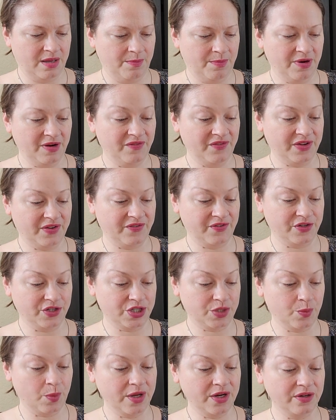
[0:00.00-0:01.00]
perfect for
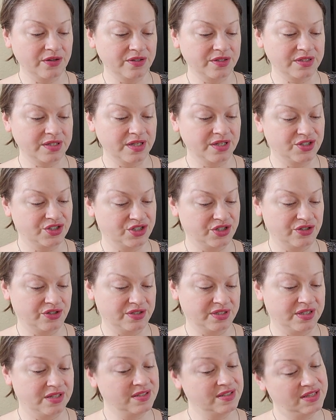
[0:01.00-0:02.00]
sweaters,
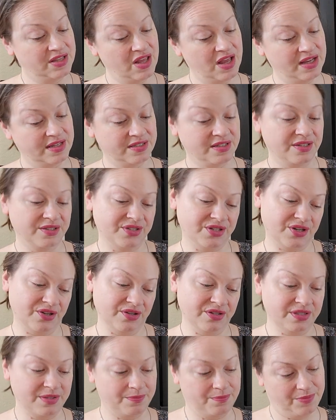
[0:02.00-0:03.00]
shirts, slacks,
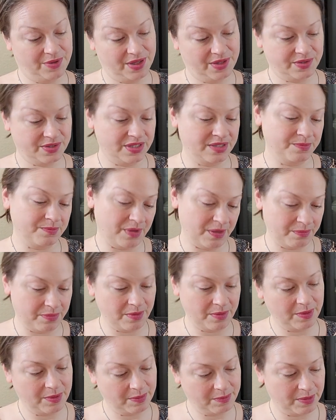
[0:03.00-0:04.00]
skirts, blouses, blah
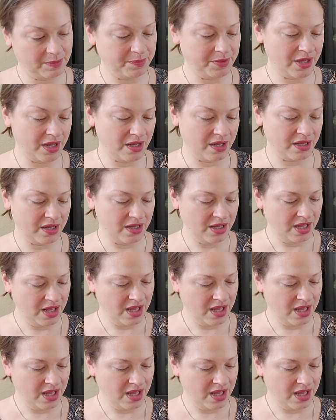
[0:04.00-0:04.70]
blah blah blah blah.